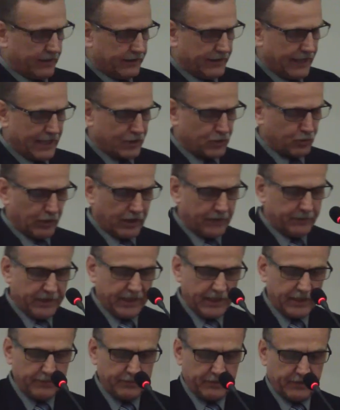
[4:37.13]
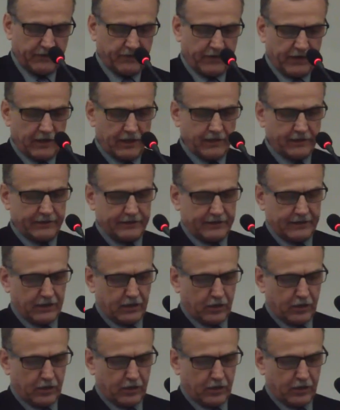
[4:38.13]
that will be prevailed